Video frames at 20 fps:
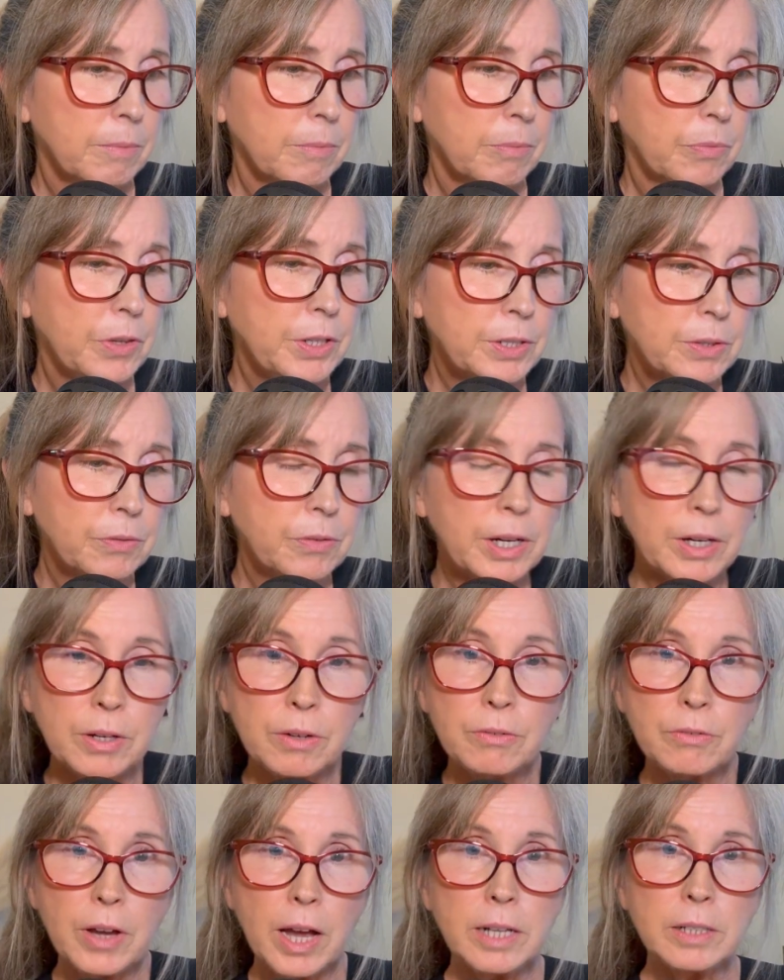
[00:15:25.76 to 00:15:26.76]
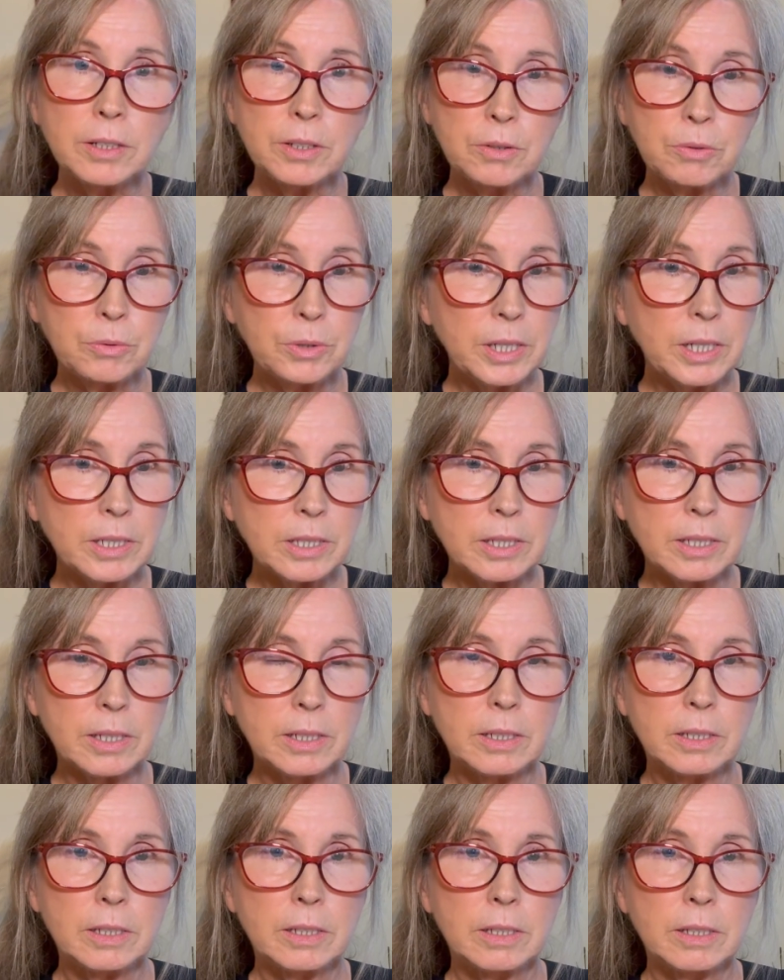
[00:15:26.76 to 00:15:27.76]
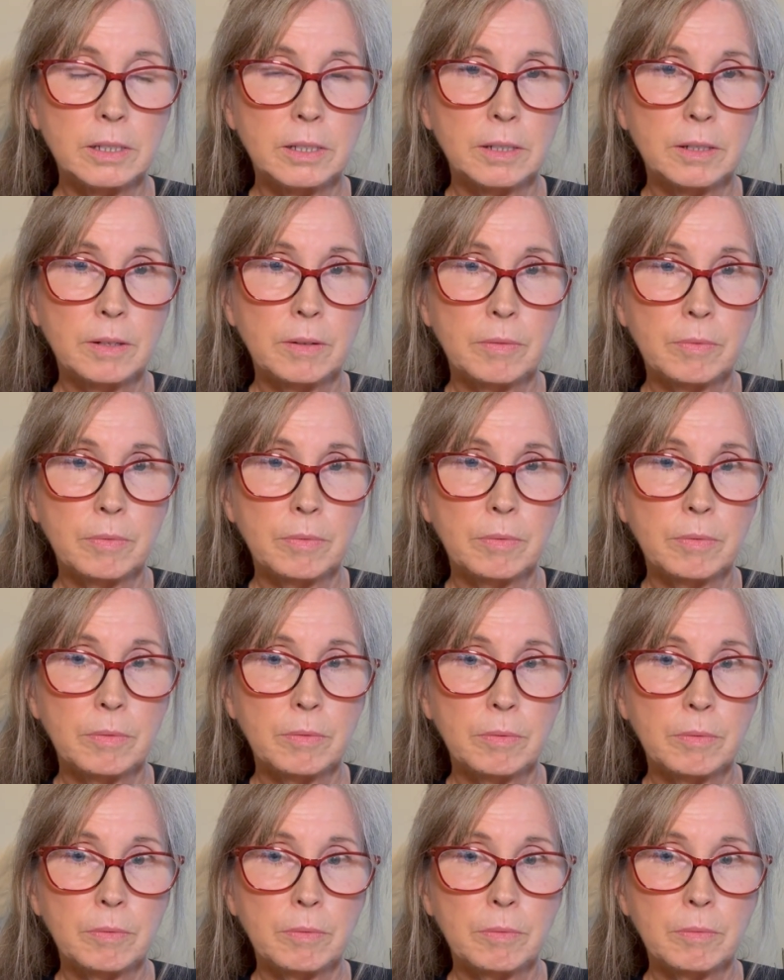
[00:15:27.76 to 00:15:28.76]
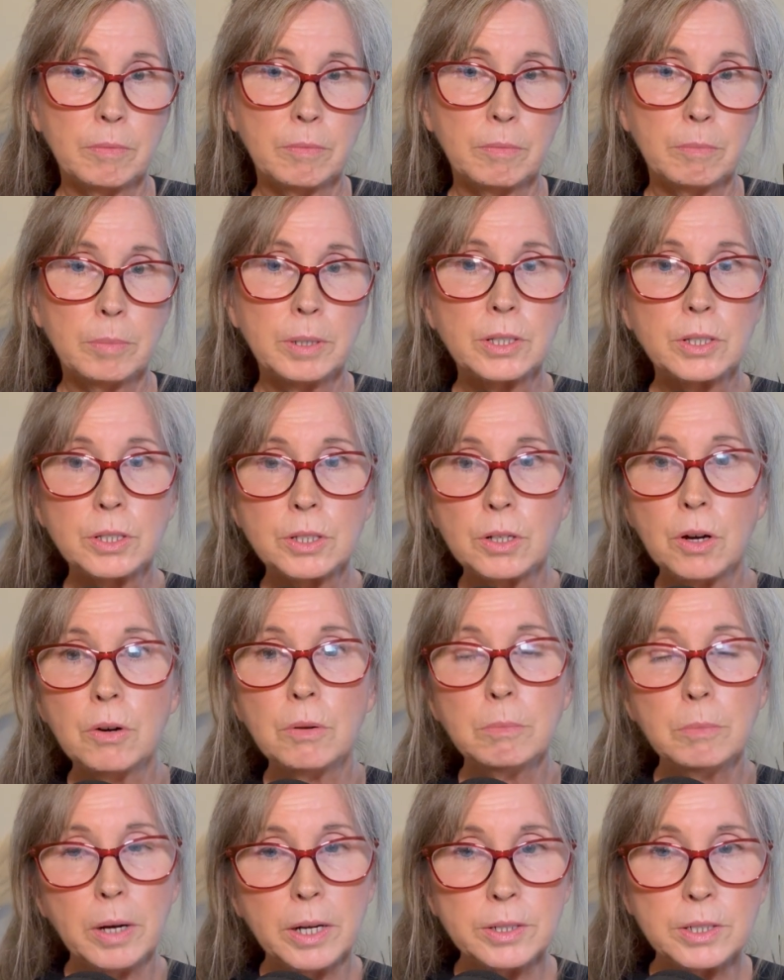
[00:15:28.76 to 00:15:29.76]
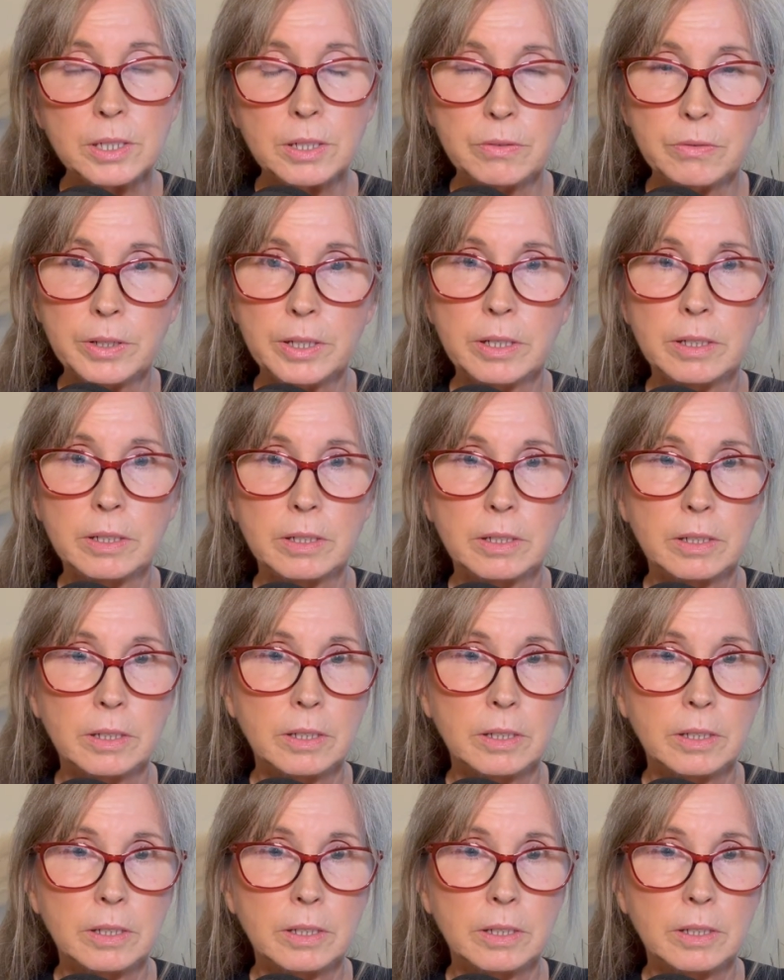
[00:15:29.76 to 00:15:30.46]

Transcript: this very valid reason, but so much of it